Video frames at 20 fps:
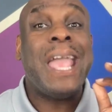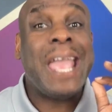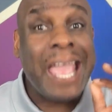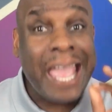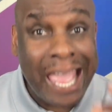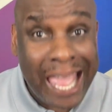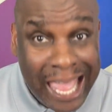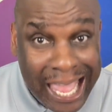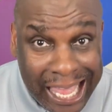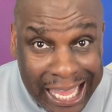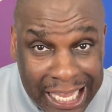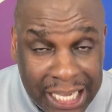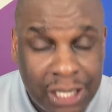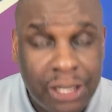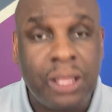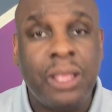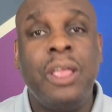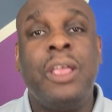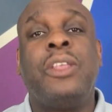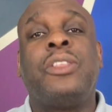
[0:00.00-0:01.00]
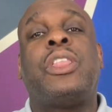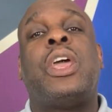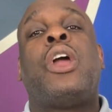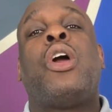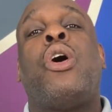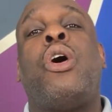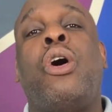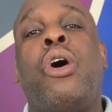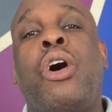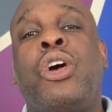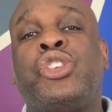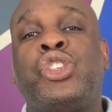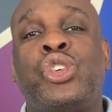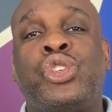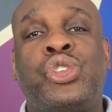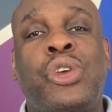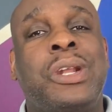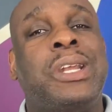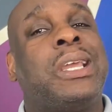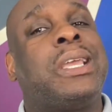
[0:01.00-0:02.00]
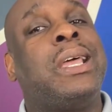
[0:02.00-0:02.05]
And they're also starting to